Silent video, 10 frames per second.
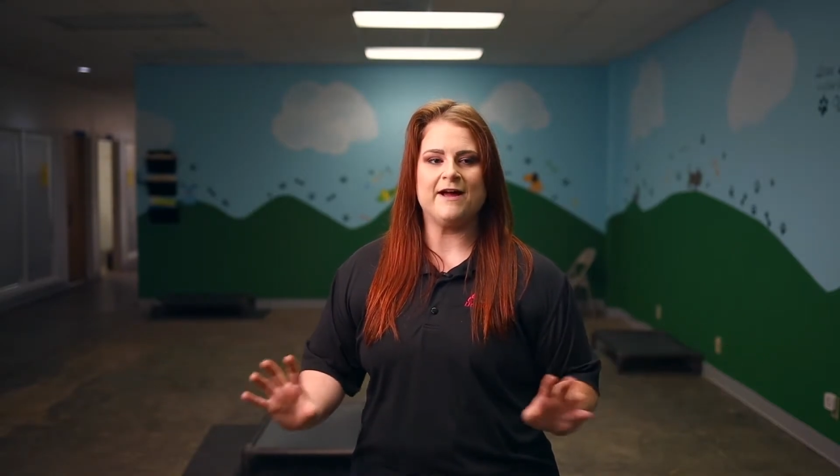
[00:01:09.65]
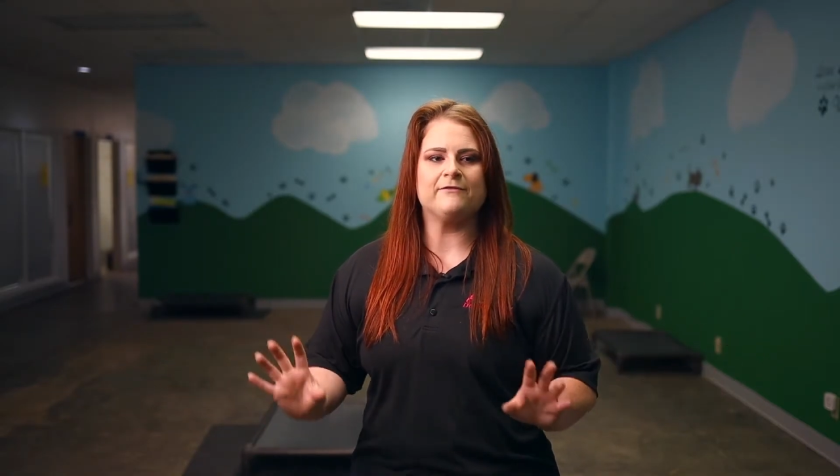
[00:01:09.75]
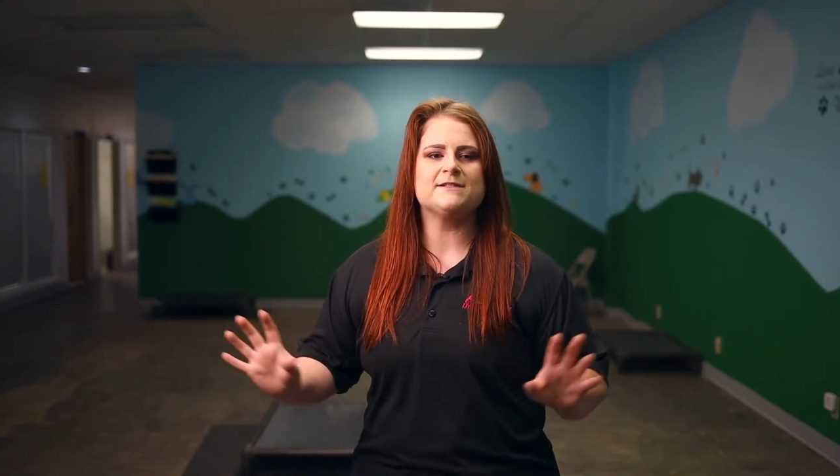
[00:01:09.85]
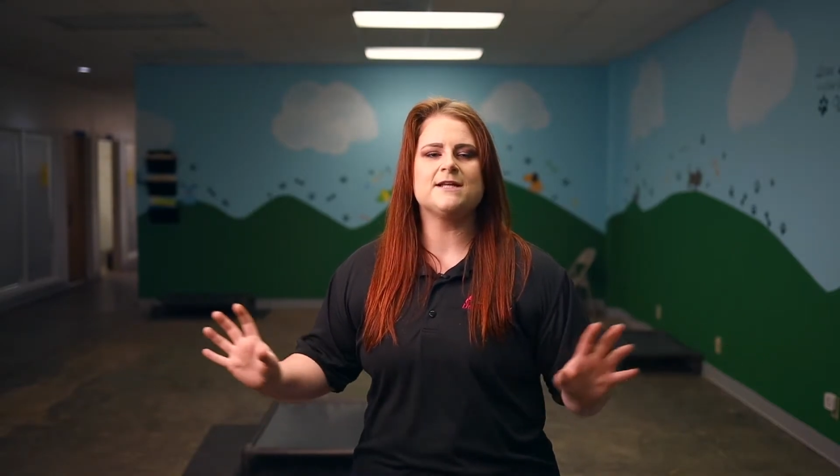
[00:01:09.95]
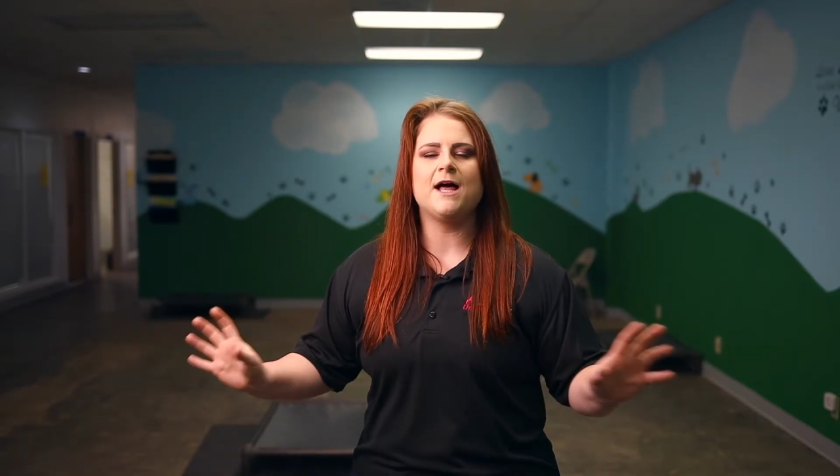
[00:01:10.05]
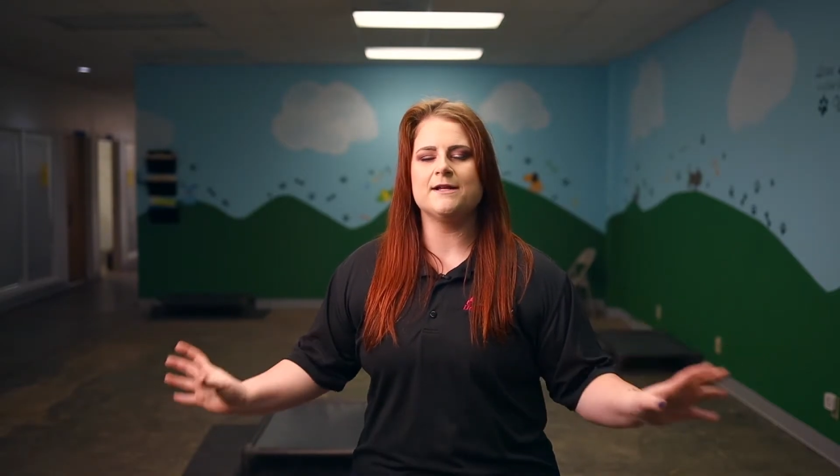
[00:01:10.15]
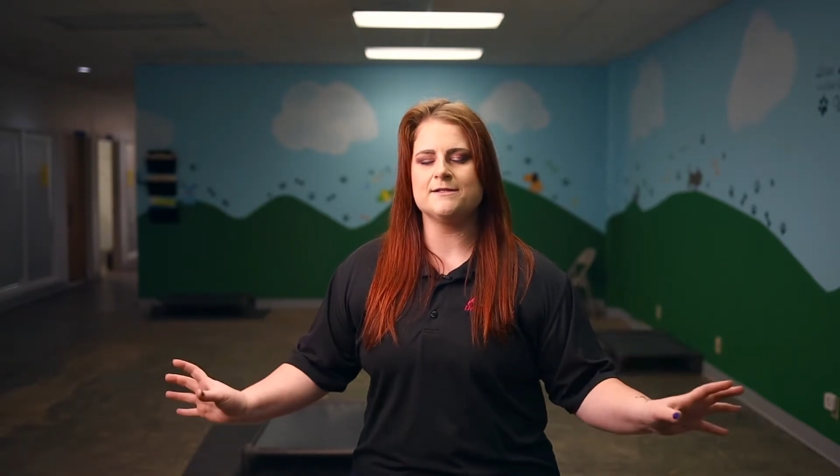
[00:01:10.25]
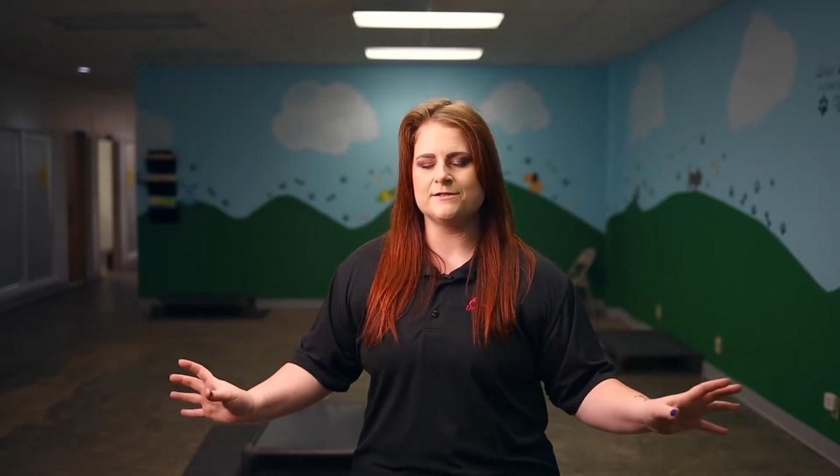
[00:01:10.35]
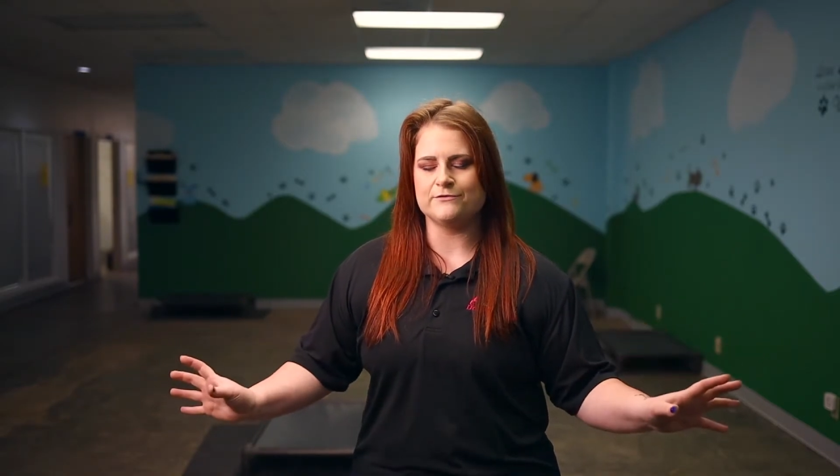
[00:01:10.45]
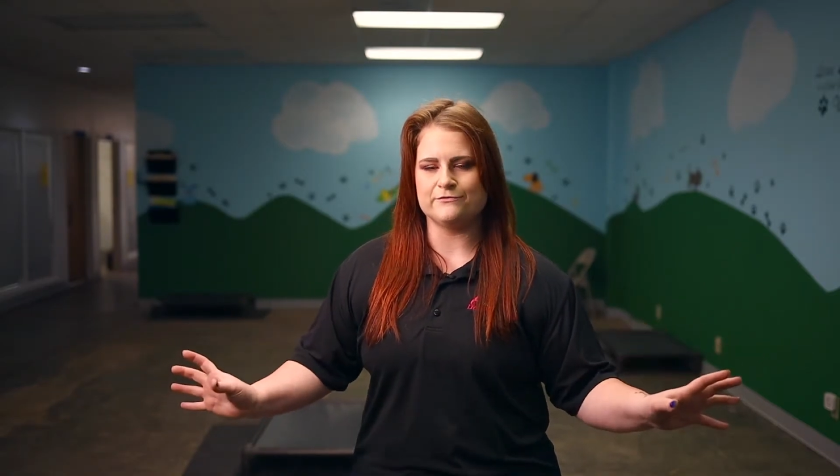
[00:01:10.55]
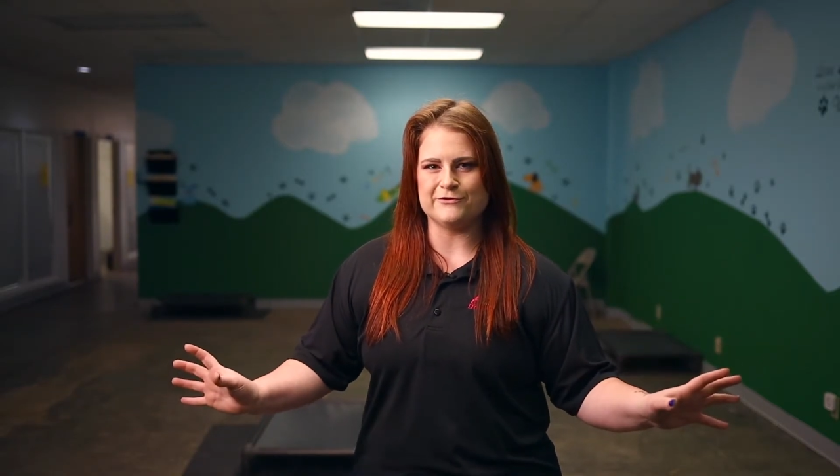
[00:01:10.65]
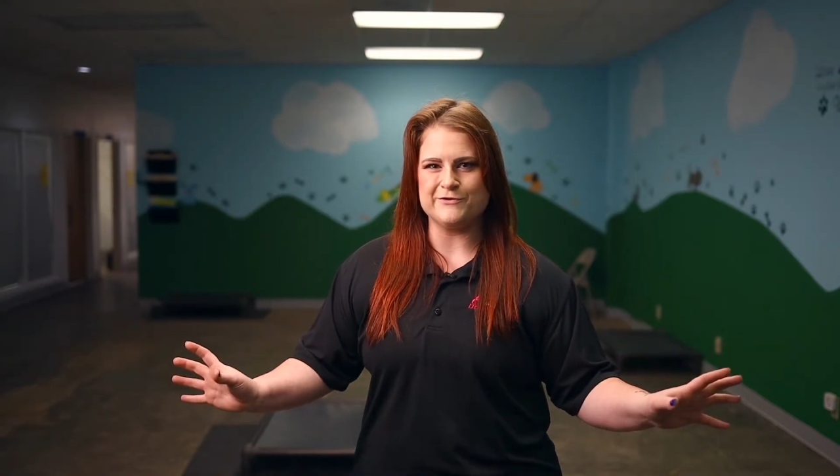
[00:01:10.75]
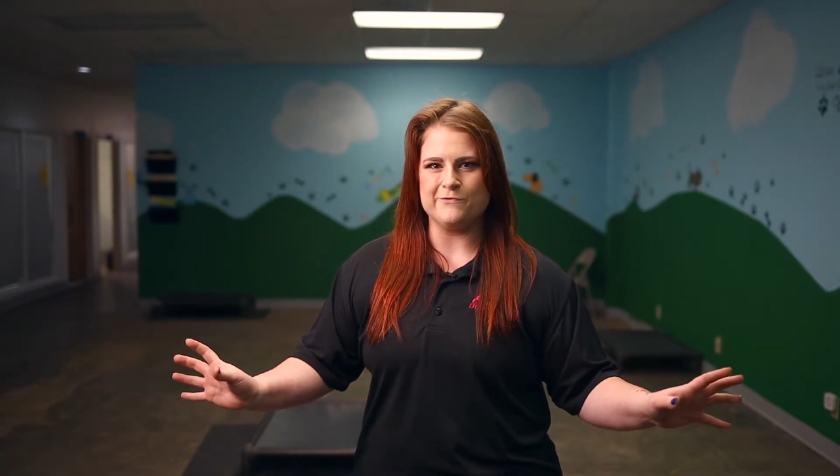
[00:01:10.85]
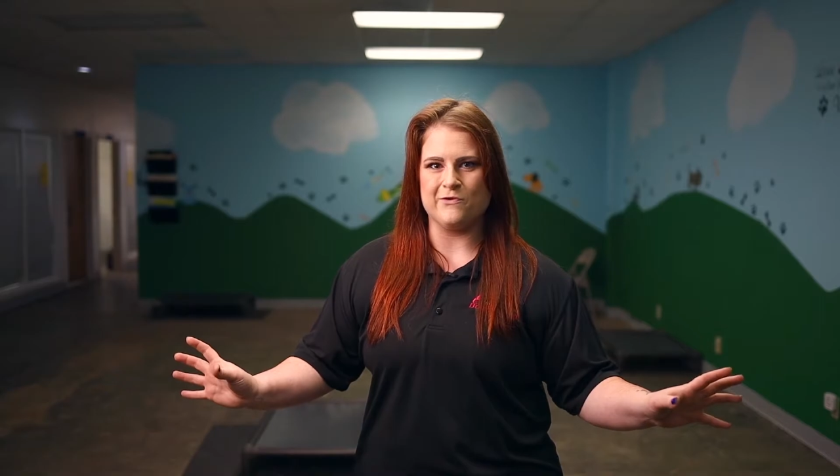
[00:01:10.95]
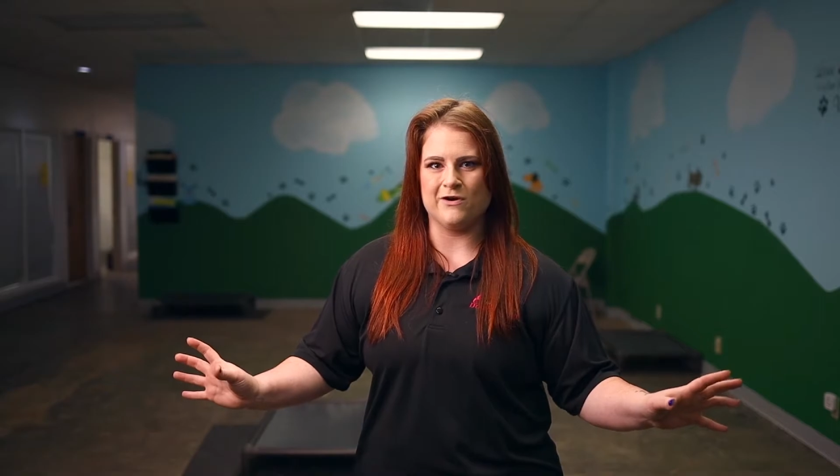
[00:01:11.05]
have tons of
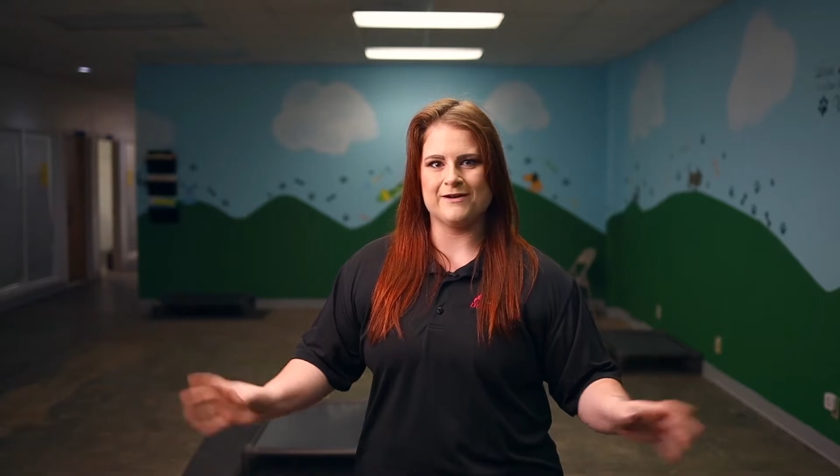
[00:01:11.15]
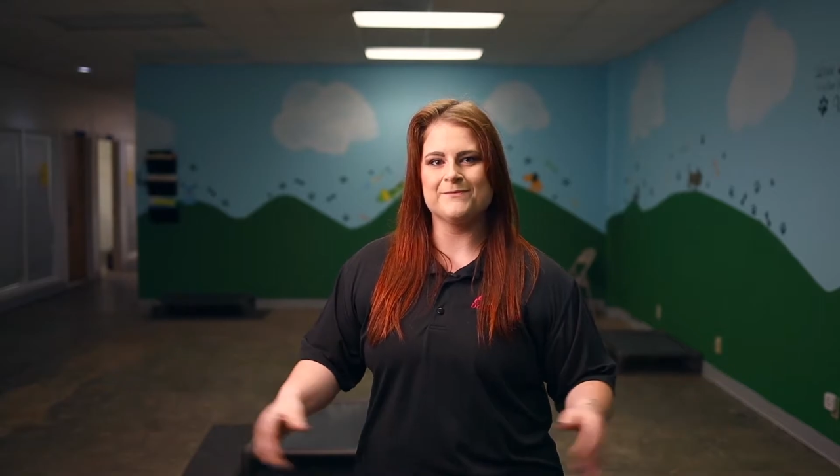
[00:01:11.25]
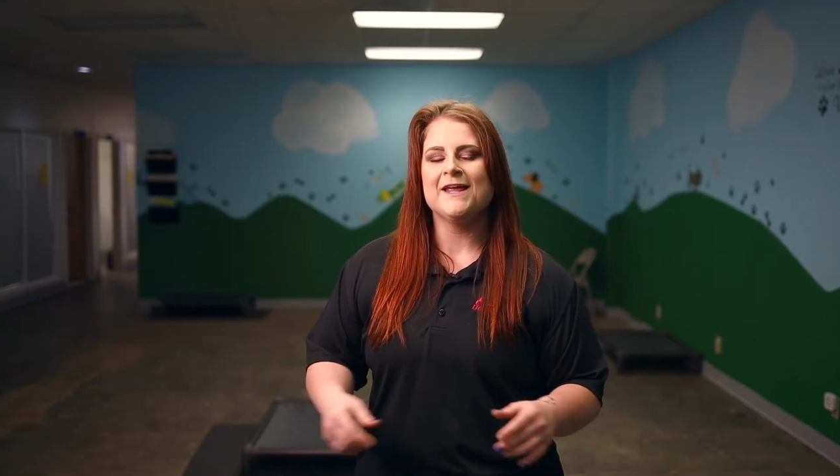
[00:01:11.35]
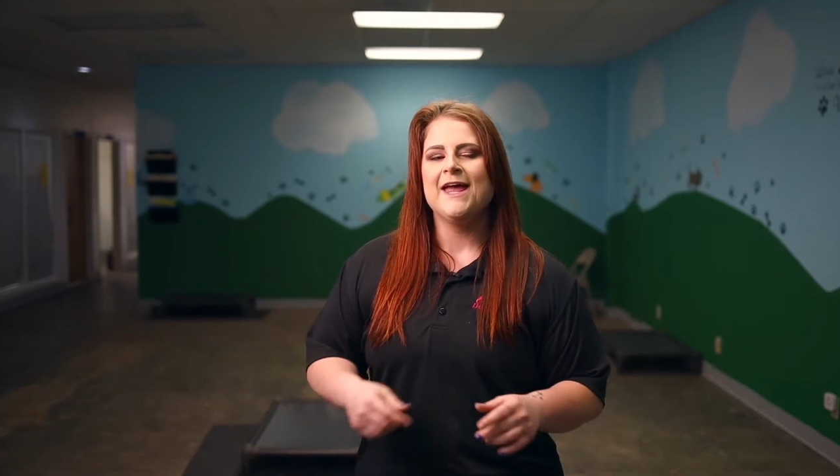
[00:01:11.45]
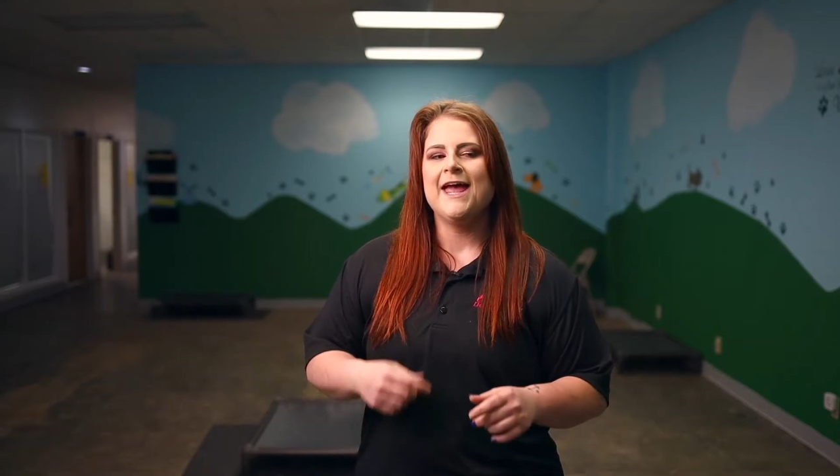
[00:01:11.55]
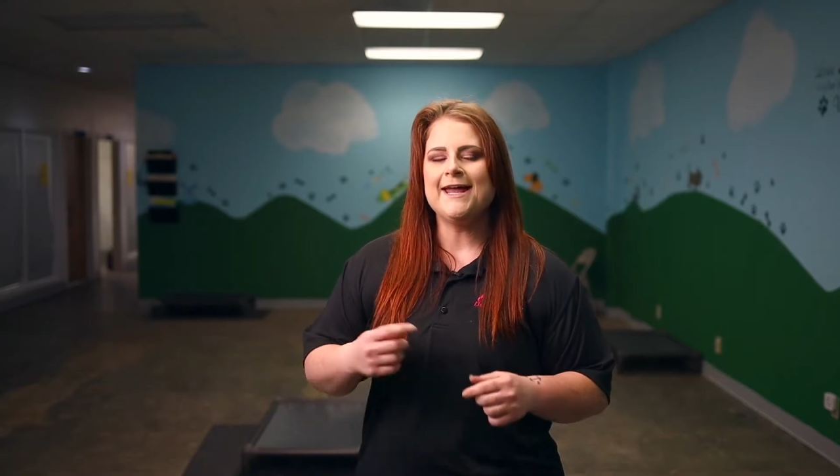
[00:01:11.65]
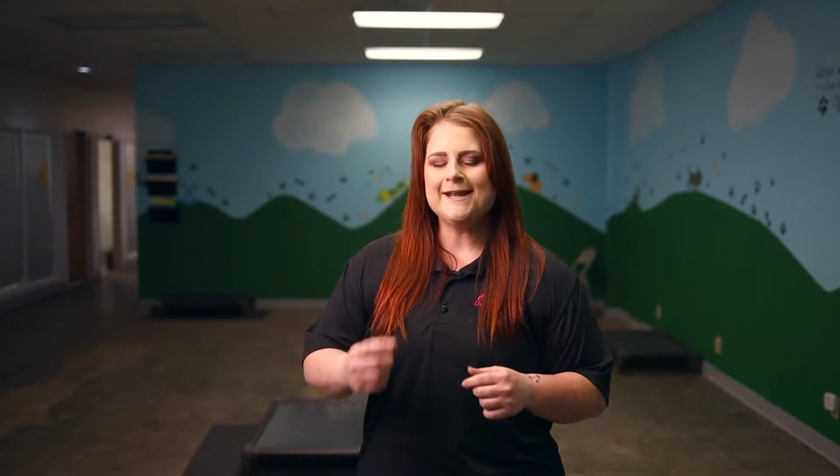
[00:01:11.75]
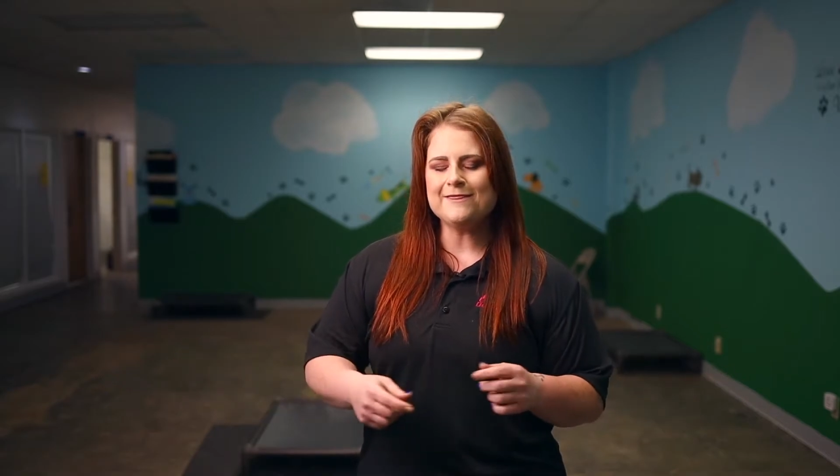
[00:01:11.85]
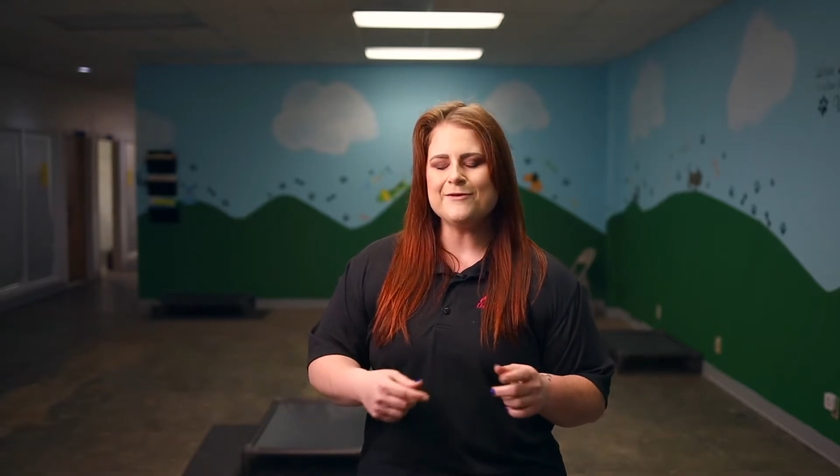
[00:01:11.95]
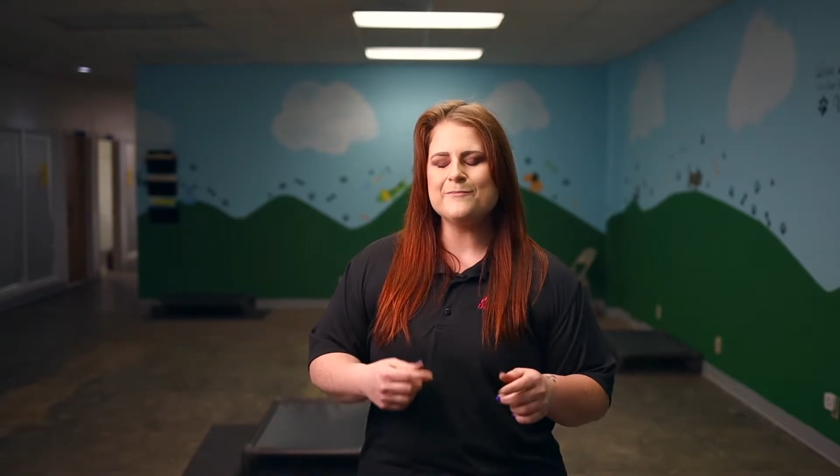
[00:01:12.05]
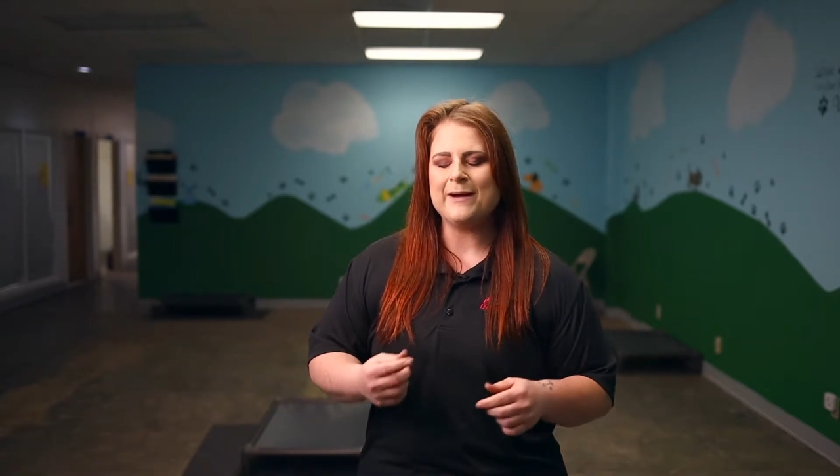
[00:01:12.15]
reward. And in the